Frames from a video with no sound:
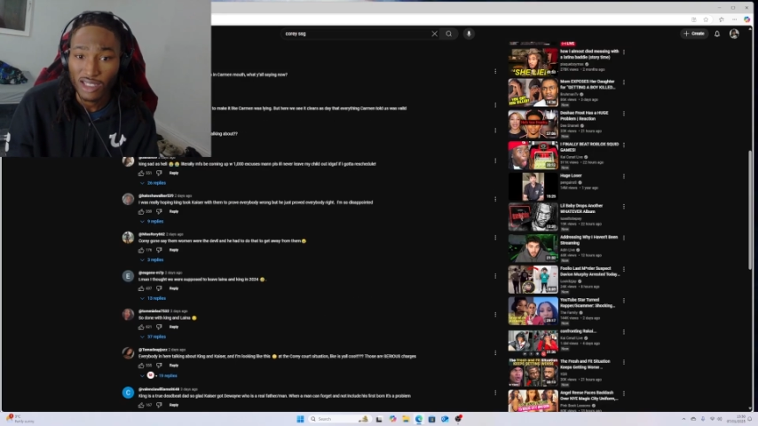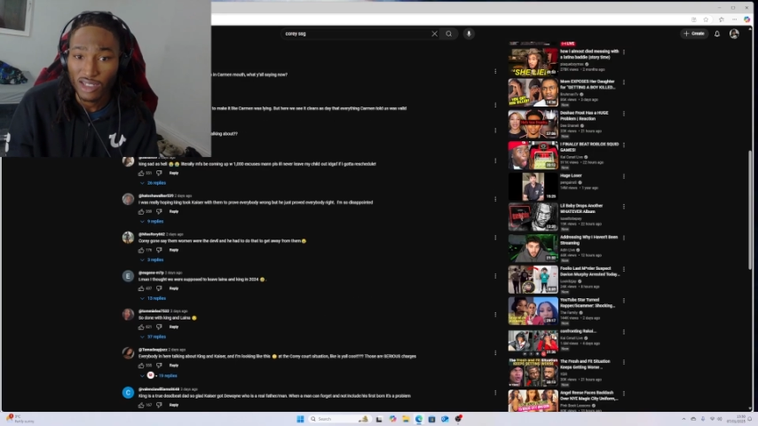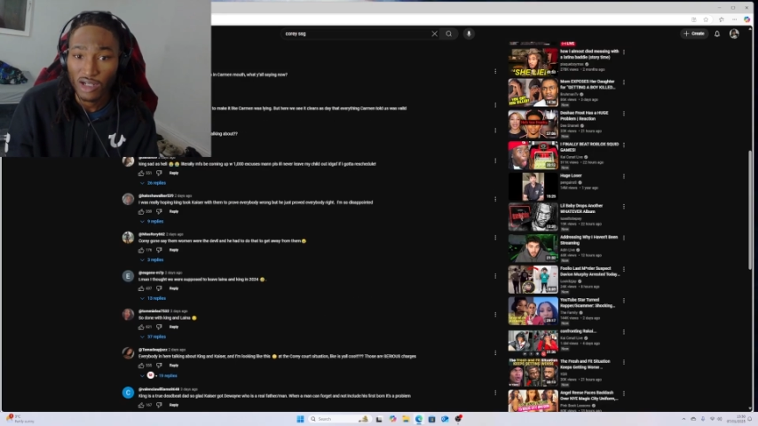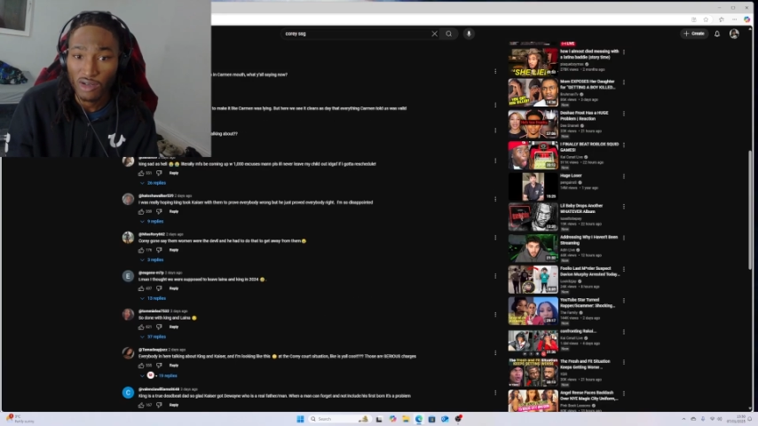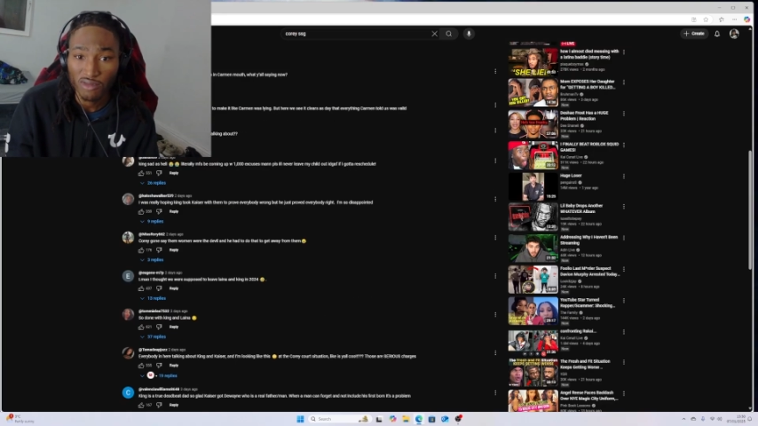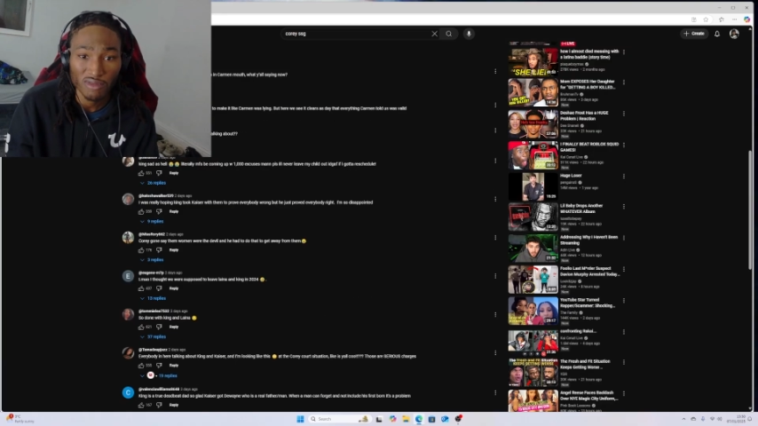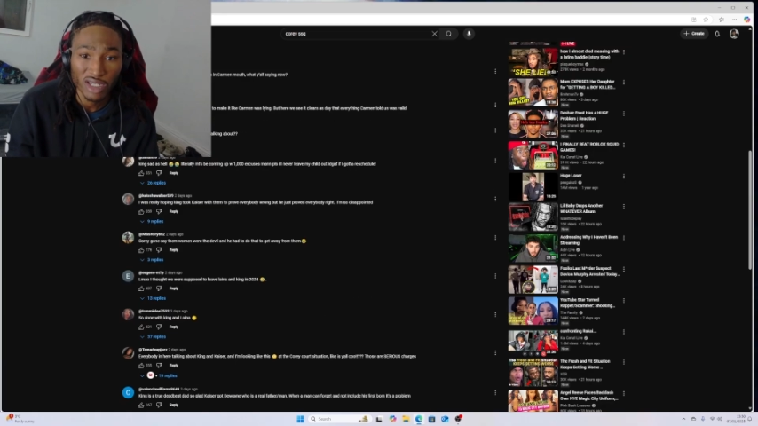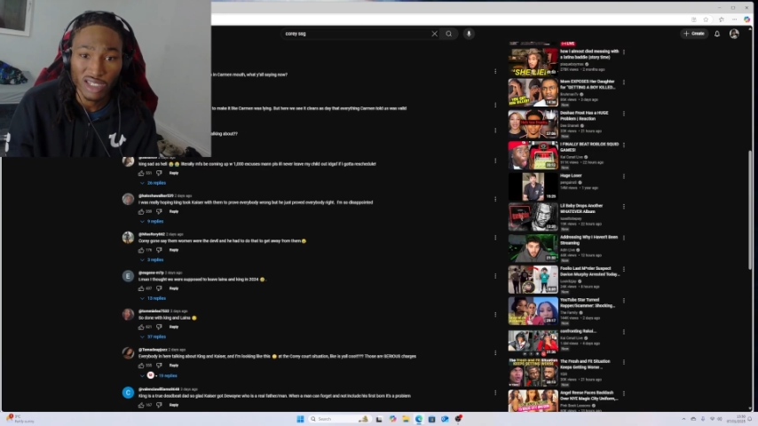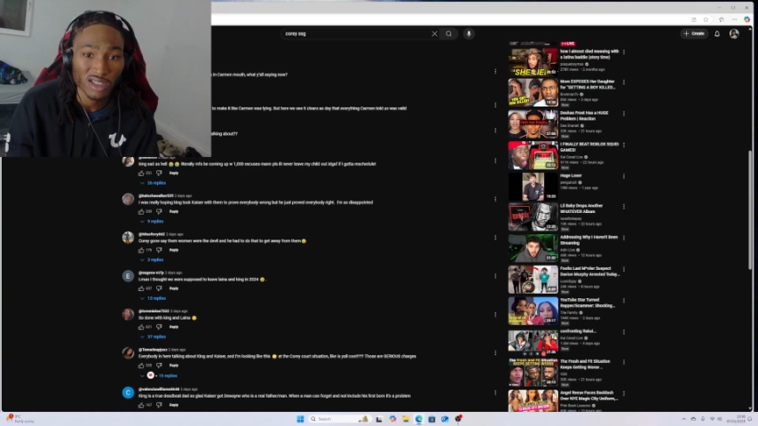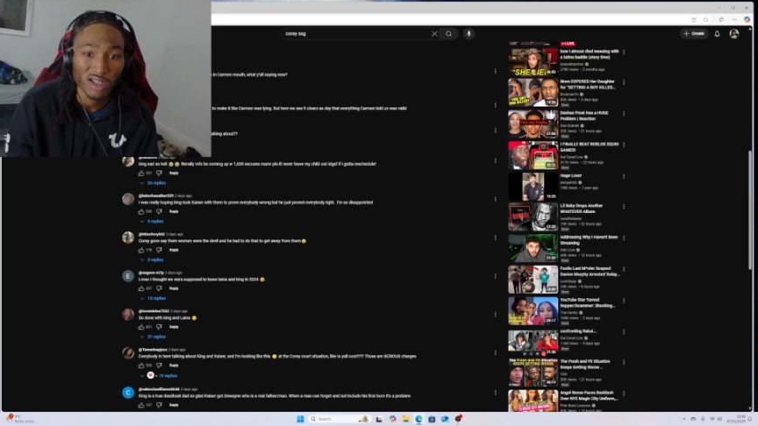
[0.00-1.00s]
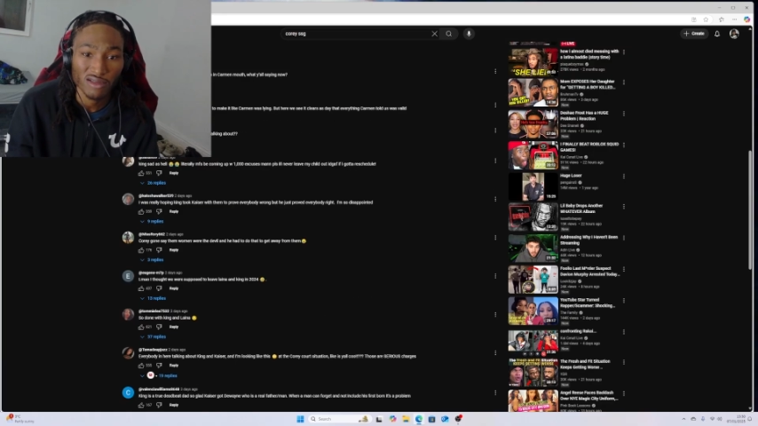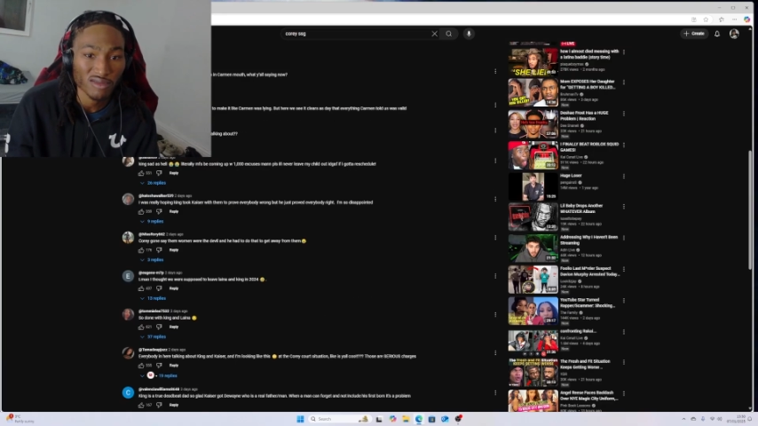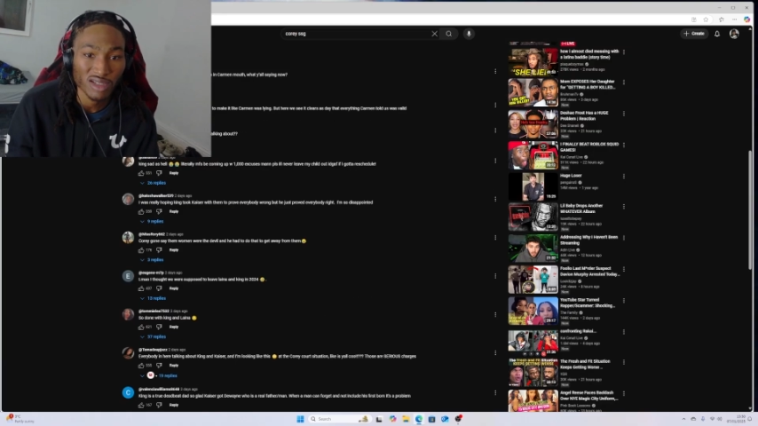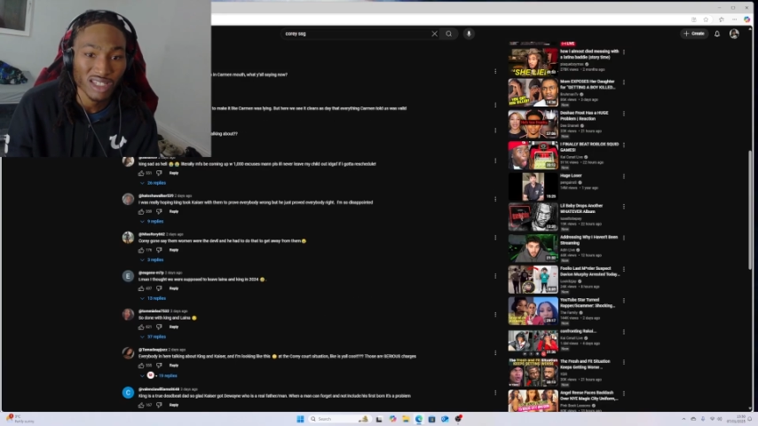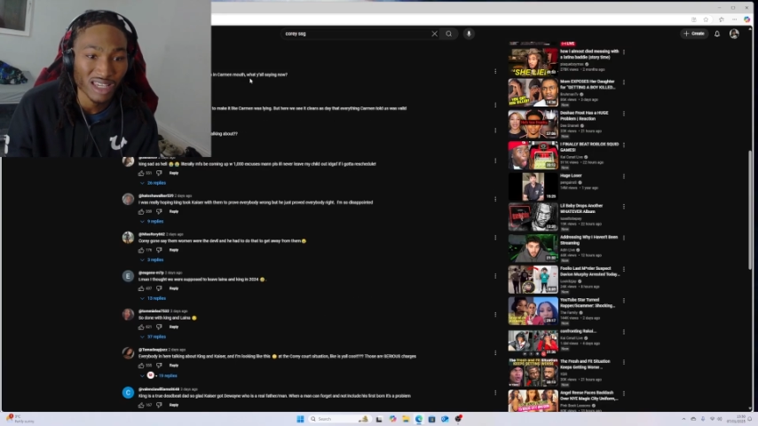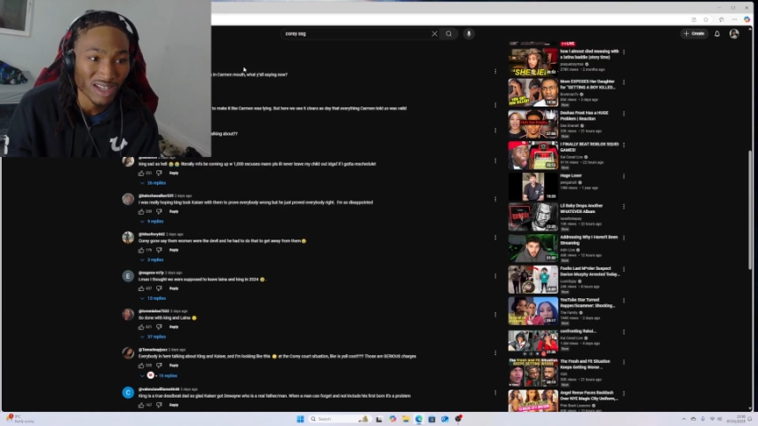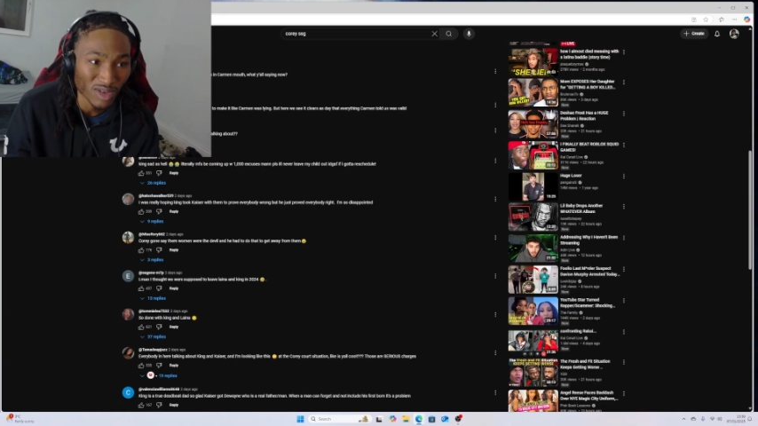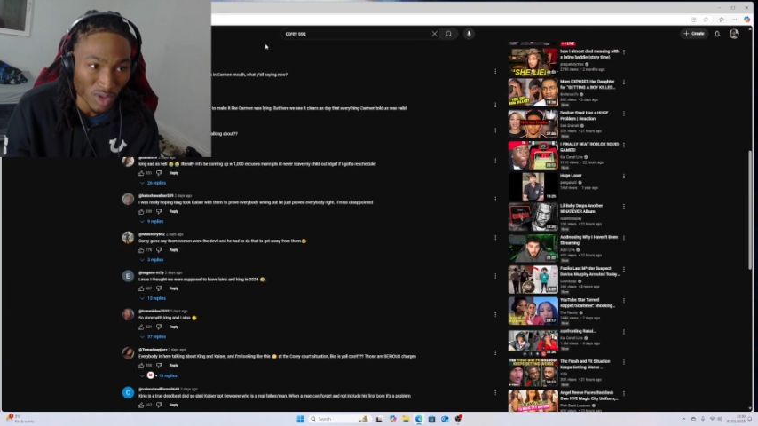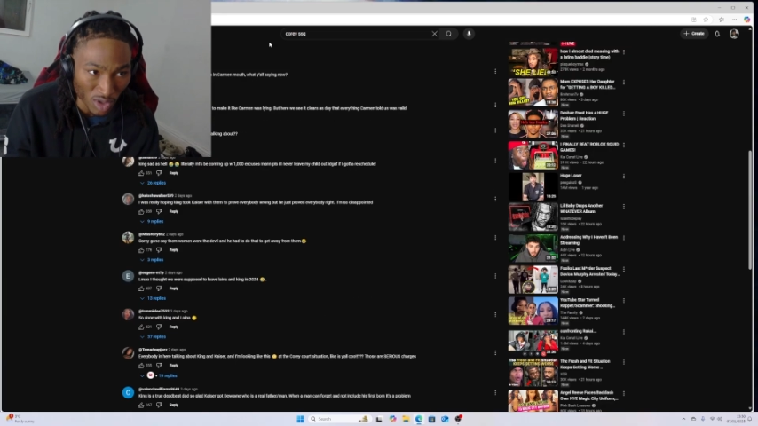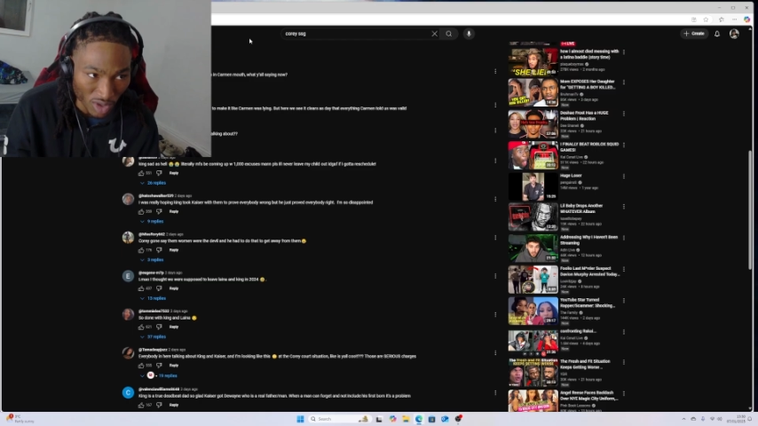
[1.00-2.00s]
you know, this ain't no
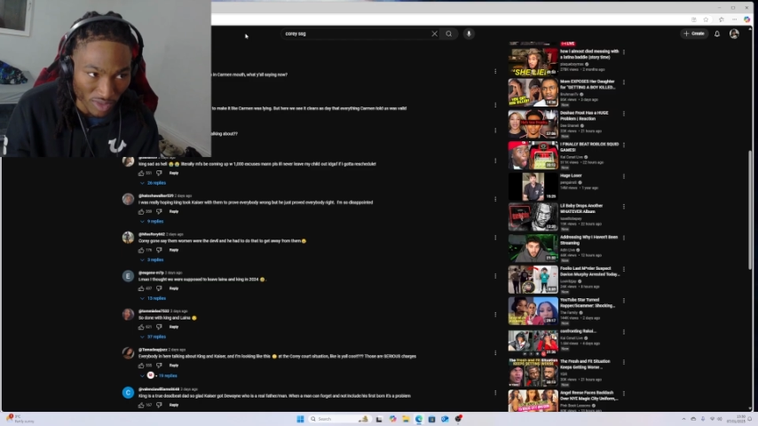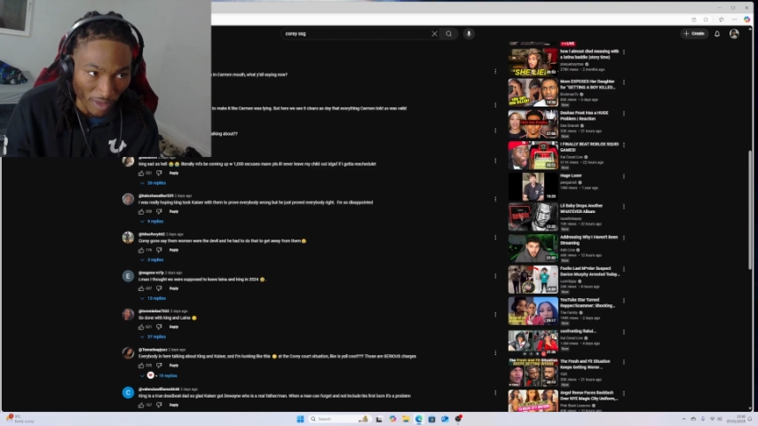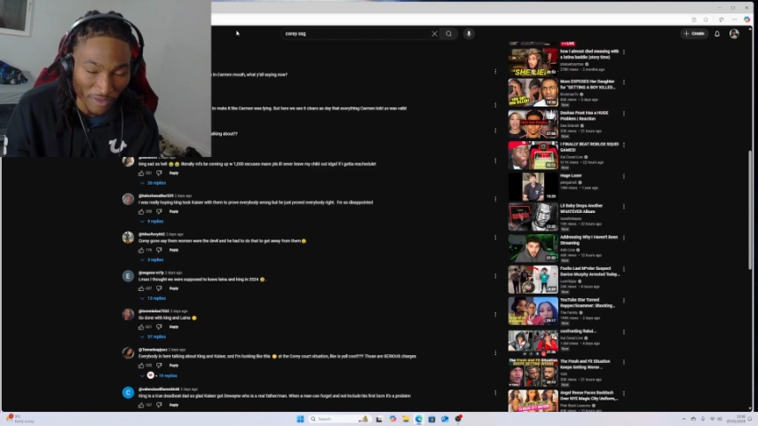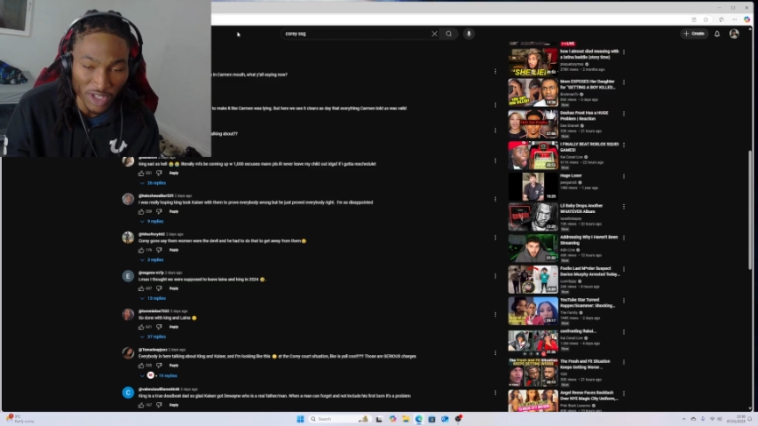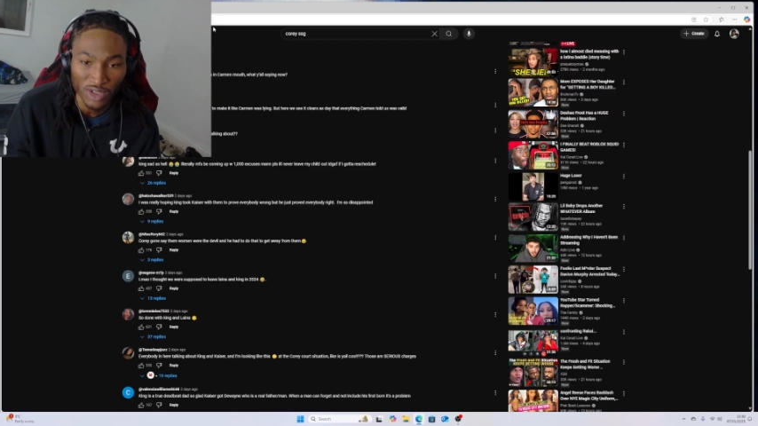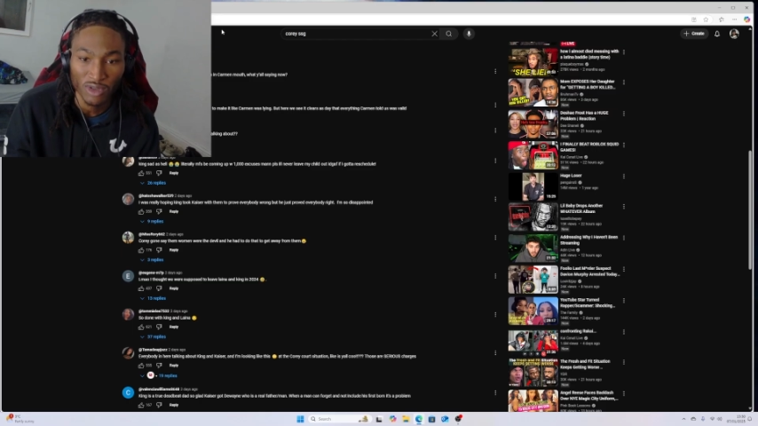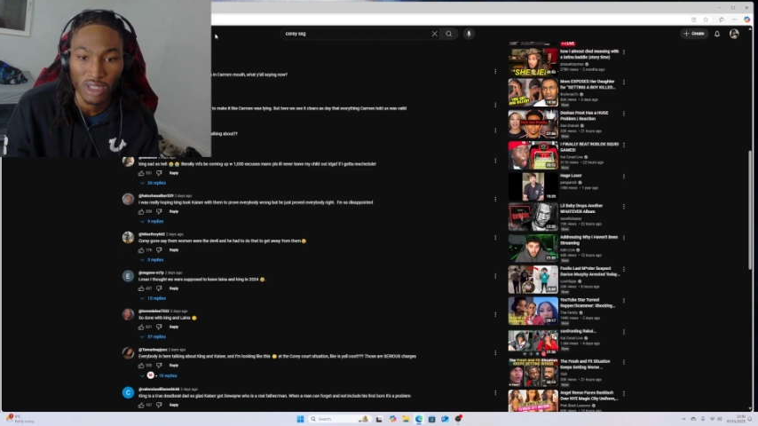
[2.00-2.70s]
court official,